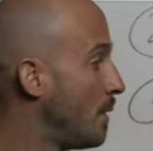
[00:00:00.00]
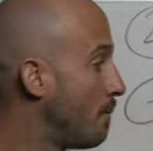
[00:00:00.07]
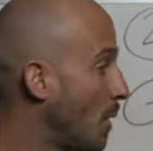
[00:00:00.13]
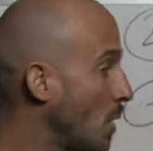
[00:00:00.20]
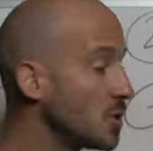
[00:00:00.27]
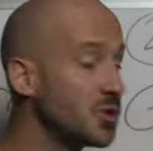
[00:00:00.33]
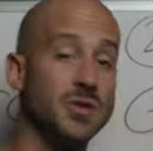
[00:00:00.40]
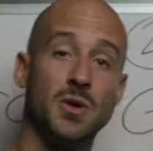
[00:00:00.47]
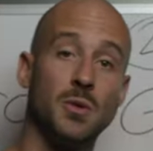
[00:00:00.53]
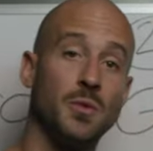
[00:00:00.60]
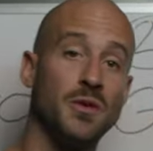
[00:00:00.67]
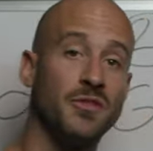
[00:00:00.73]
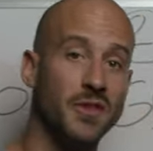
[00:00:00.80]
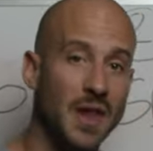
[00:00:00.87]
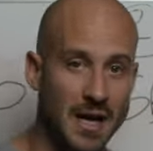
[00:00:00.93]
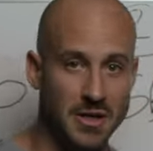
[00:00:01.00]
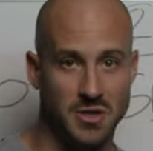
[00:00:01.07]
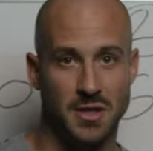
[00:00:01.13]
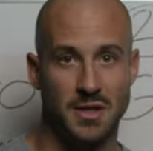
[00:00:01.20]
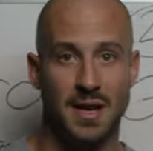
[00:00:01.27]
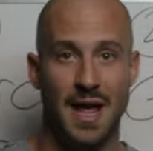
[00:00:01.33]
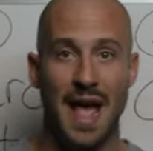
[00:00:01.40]
Personal
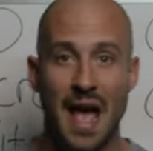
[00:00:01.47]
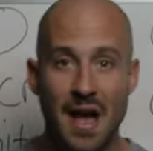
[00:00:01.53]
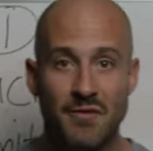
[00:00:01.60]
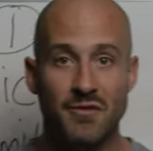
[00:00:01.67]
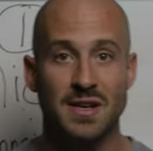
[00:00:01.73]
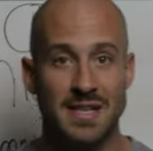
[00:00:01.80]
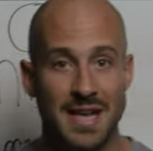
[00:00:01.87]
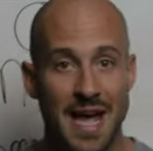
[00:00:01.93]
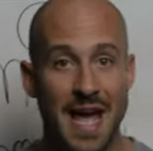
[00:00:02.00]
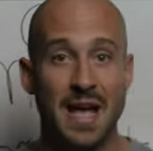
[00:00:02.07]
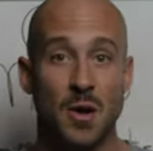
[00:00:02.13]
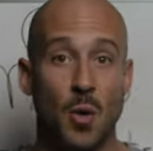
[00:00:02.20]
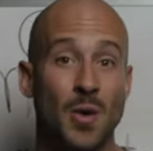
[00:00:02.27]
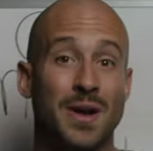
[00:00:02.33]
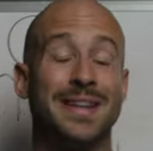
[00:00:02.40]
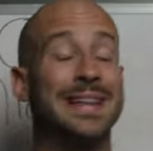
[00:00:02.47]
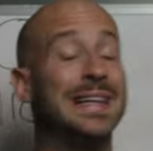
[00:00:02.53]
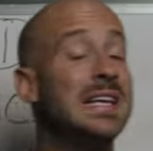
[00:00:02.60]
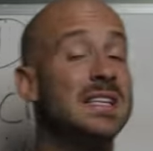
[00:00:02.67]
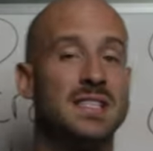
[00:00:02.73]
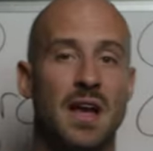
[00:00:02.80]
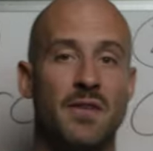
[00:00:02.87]
reflection every day or at
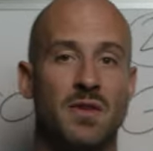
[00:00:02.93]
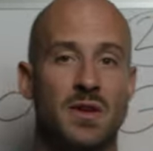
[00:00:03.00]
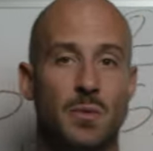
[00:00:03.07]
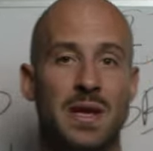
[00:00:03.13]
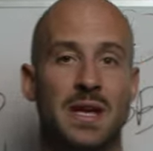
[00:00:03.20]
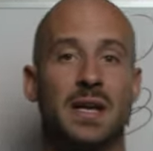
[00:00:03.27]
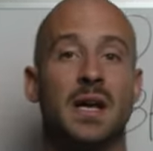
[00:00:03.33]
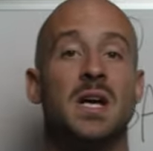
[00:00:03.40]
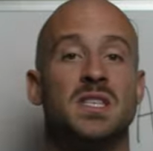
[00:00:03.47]
least every week,